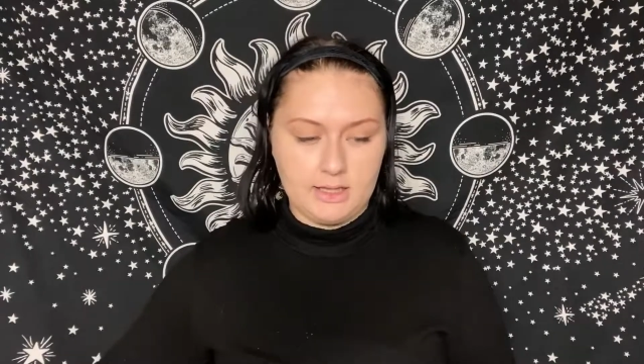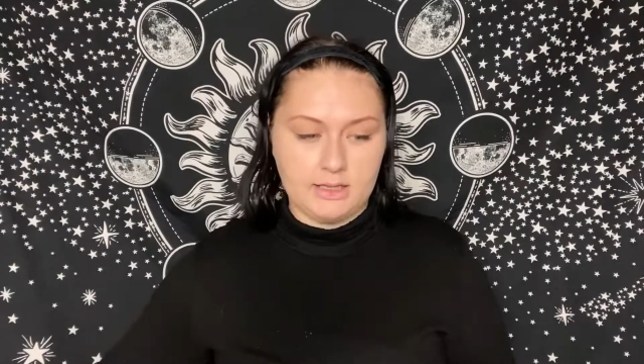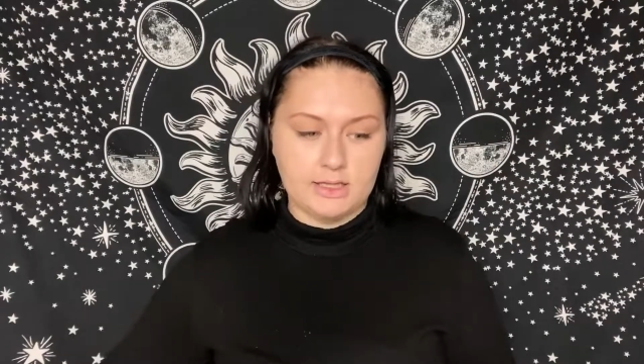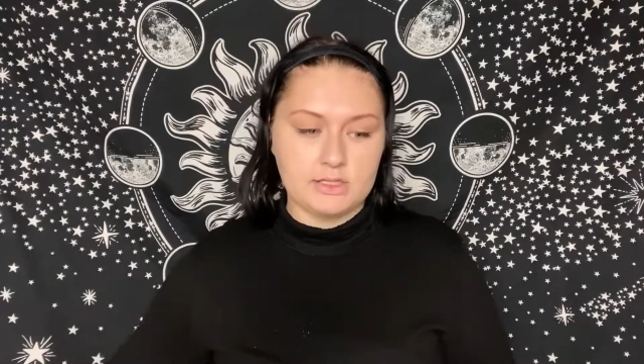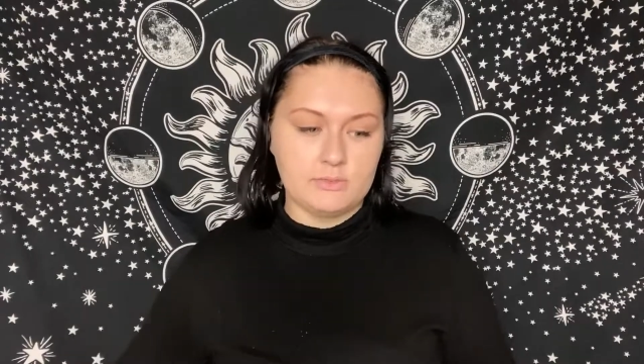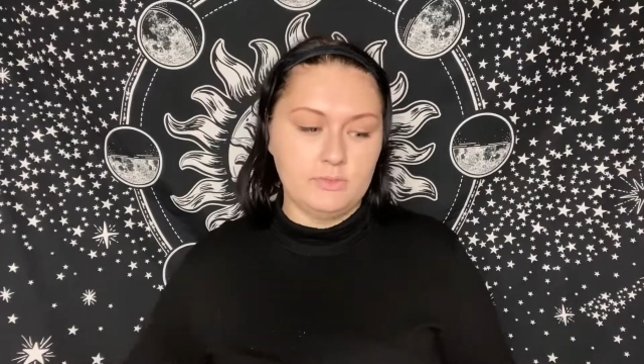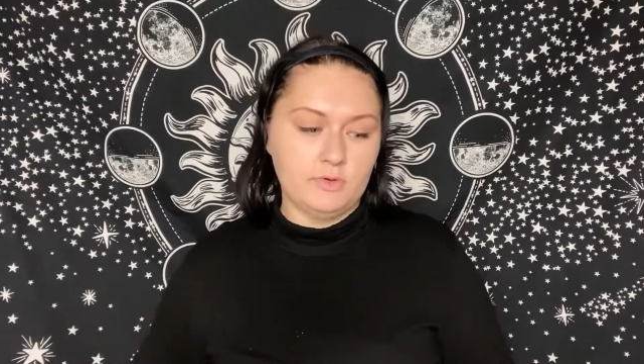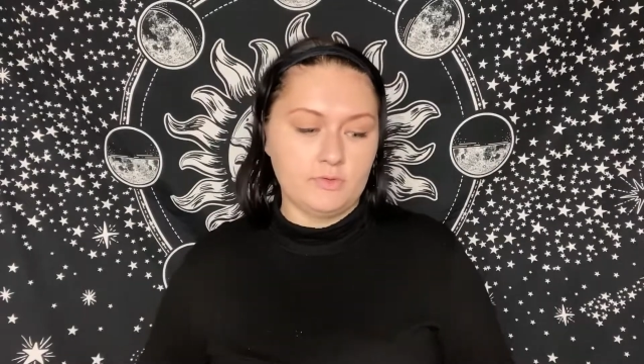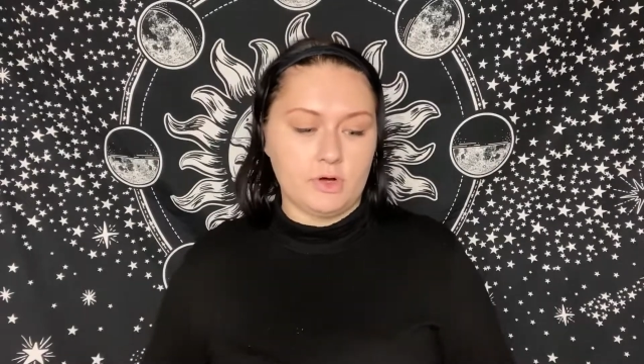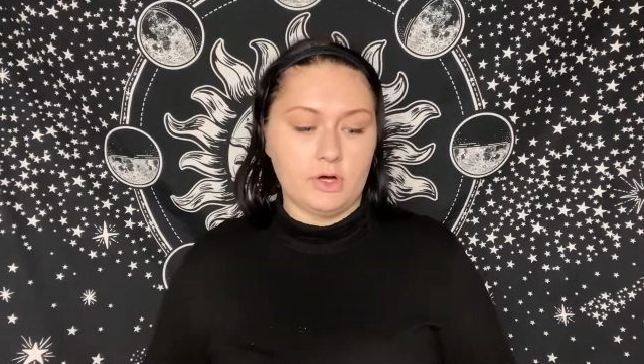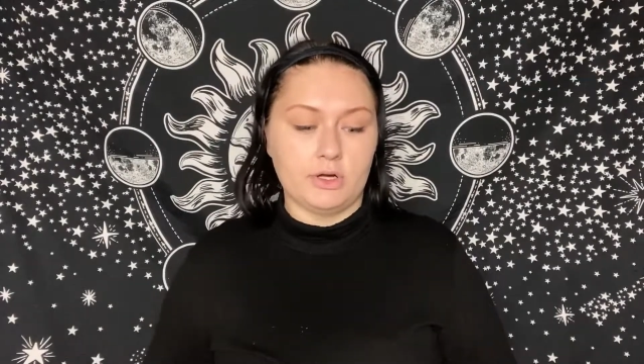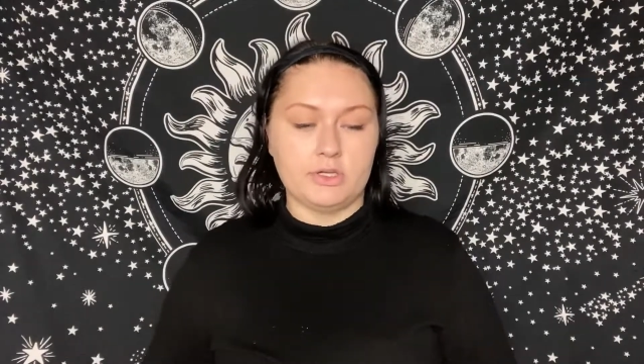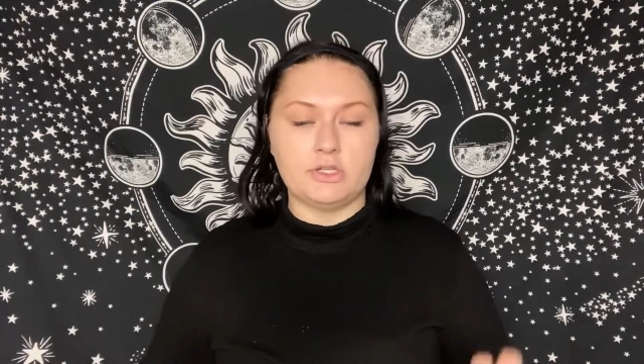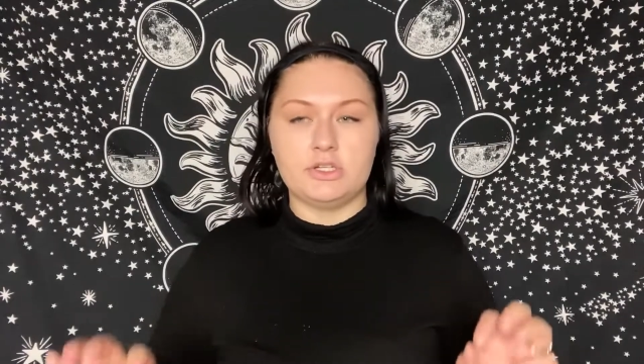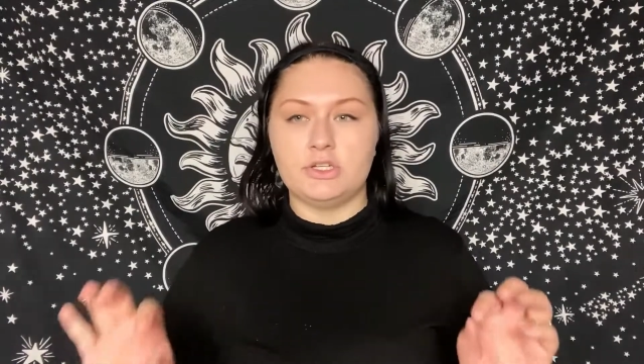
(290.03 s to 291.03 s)
let's move
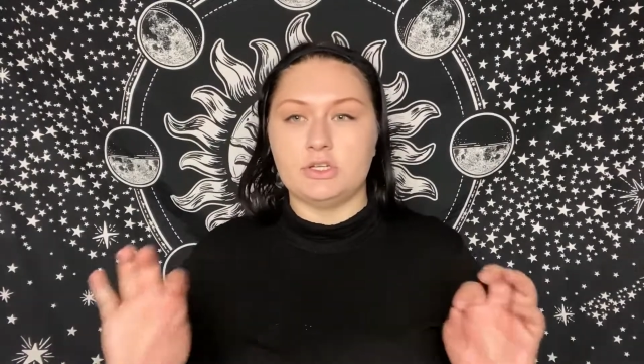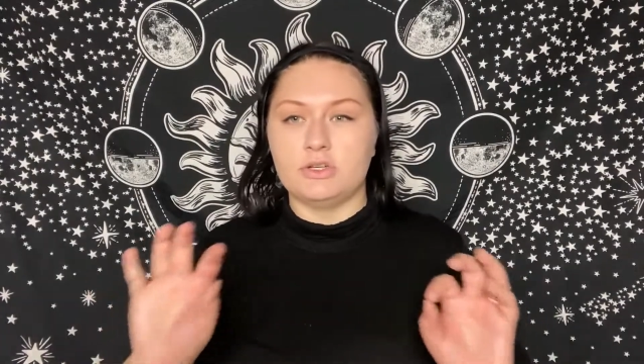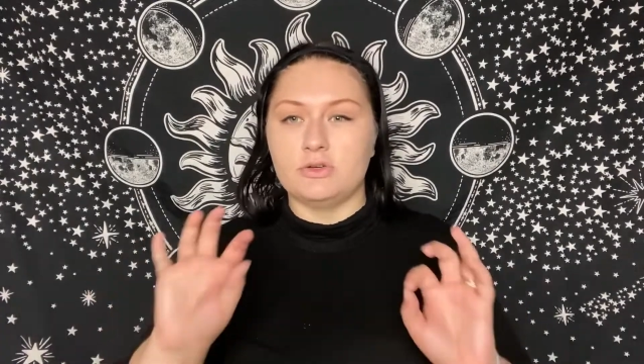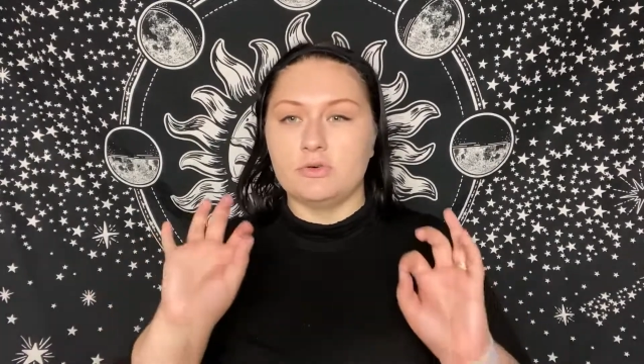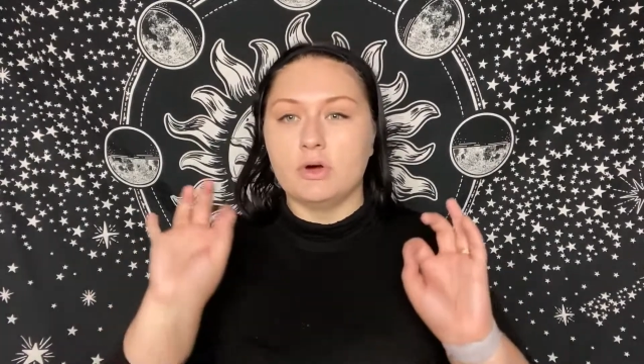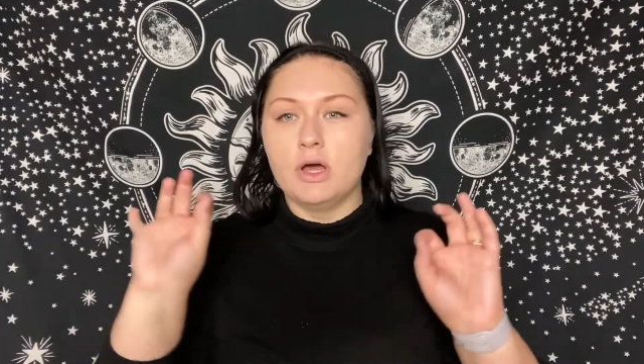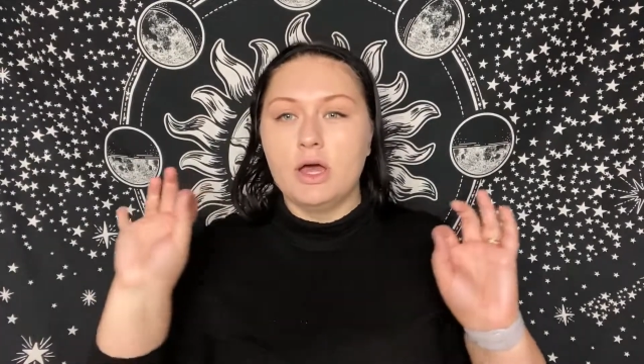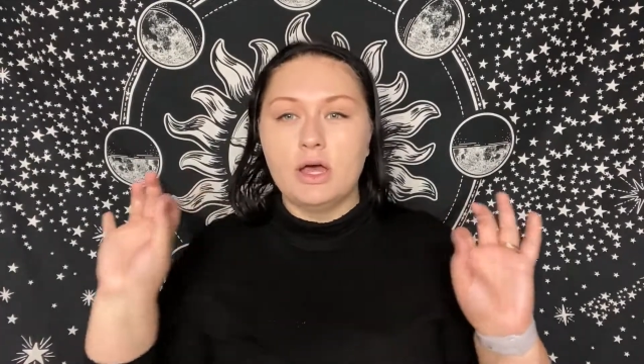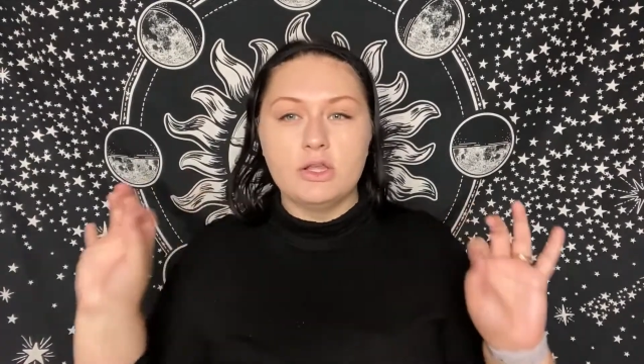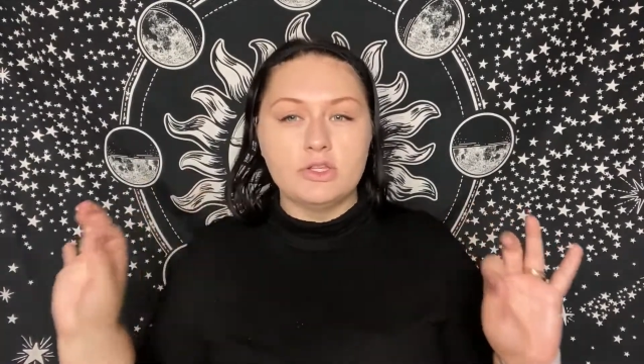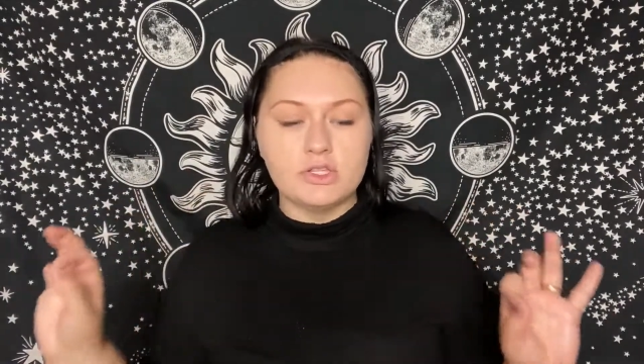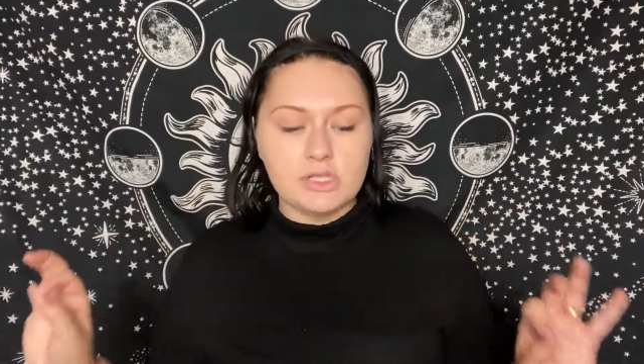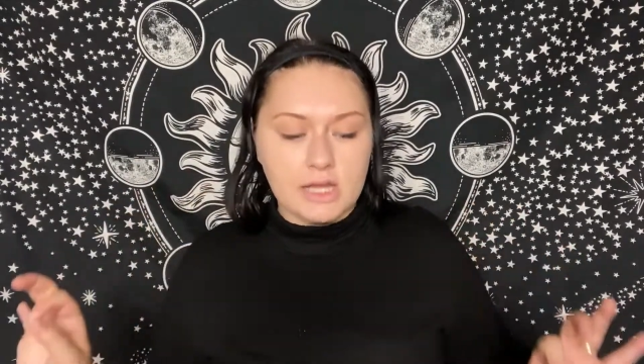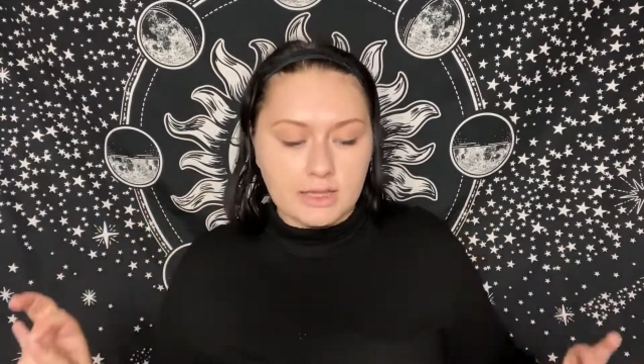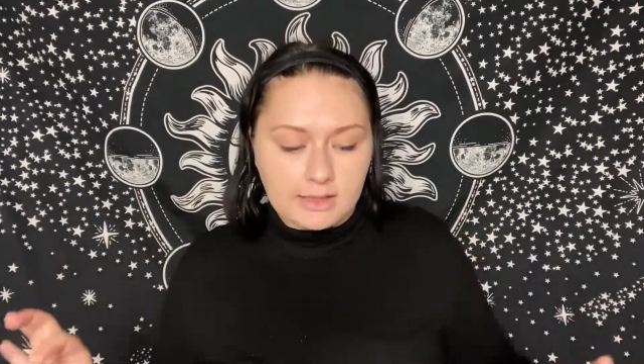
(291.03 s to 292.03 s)
on to just a